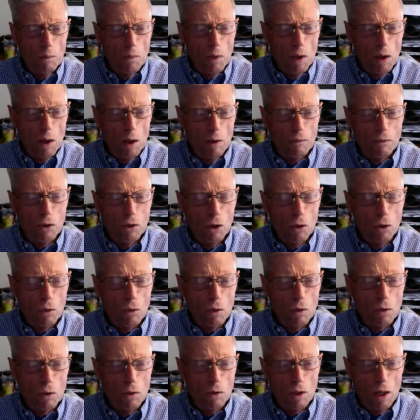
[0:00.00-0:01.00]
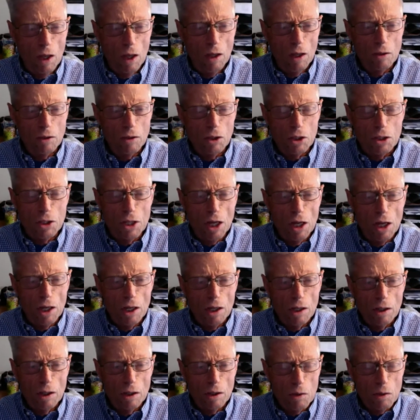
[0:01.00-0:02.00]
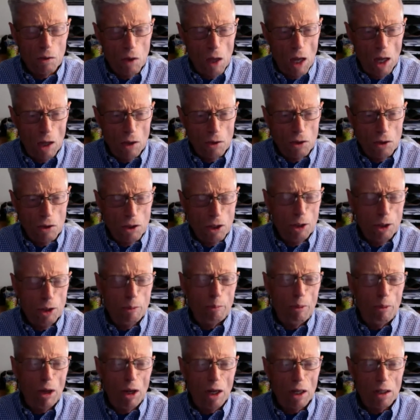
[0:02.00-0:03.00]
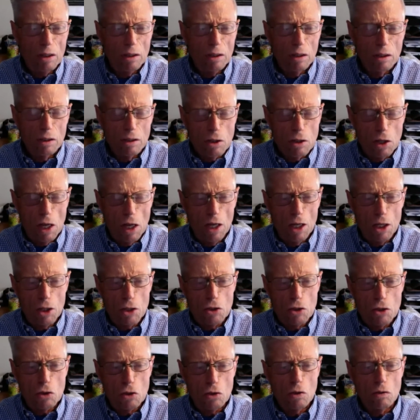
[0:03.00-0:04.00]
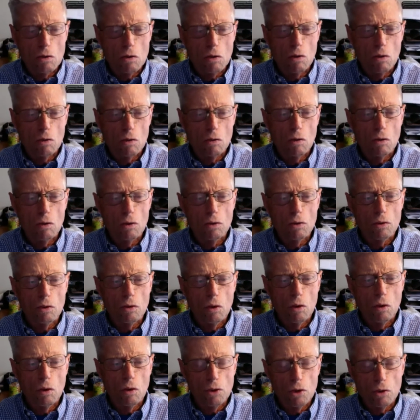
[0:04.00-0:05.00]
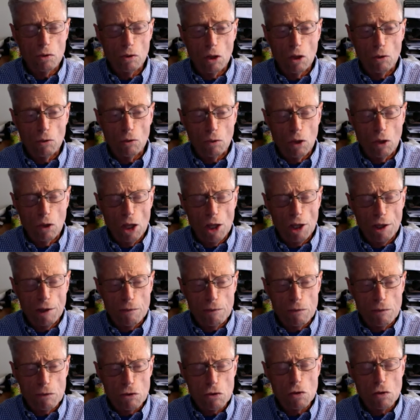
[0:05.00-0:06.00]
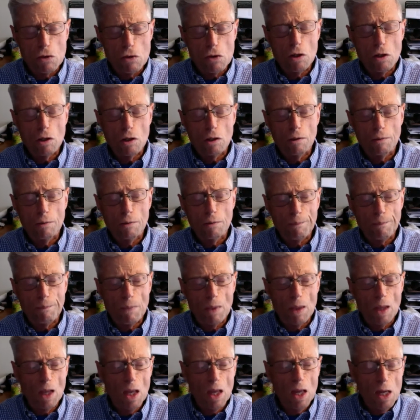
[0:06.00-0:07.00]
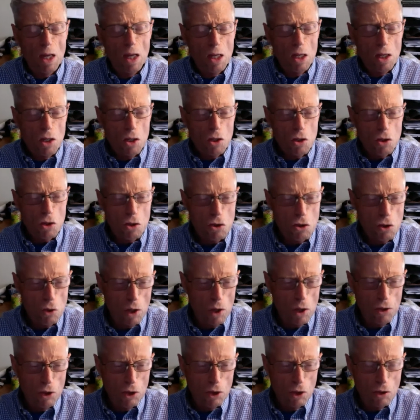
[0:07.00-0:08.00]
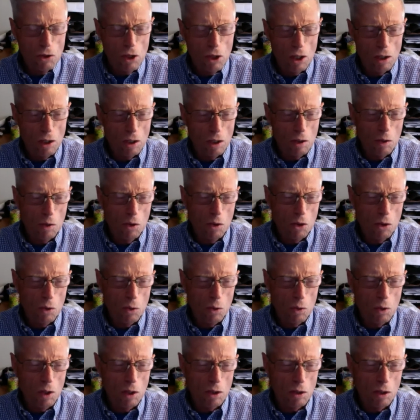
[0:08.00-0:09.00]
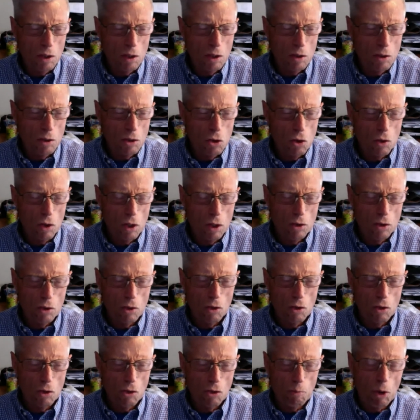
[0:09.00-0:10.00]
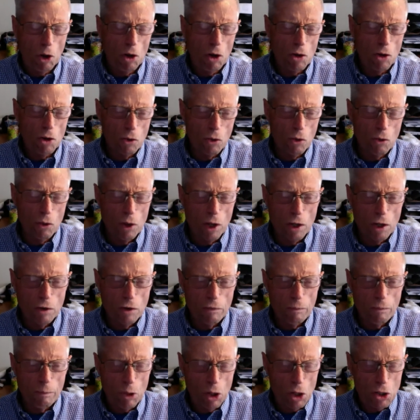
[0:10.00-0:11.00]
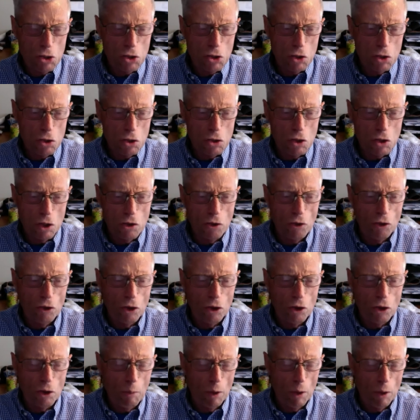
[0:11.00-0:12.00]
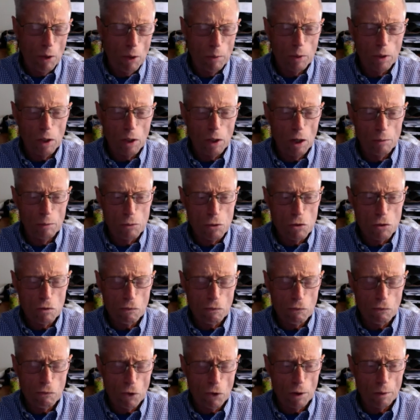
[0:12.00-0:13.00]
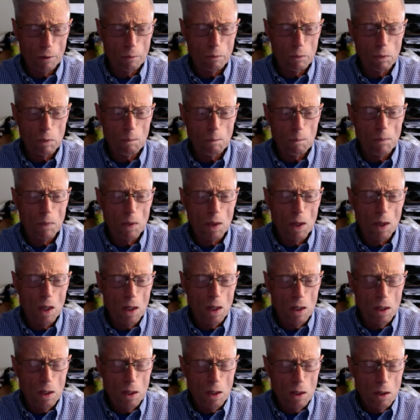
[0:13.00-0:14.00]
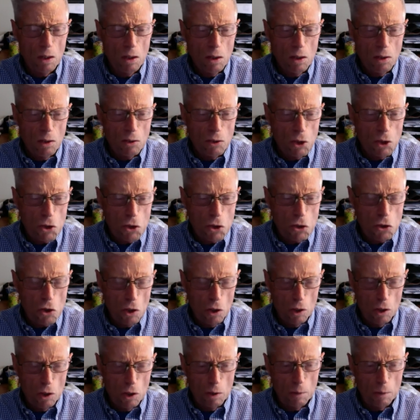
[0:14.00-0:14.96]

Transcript: can't deny the impact it has on their own lives. So I think that, you know, it's part of the creative process, I think, probably comes from this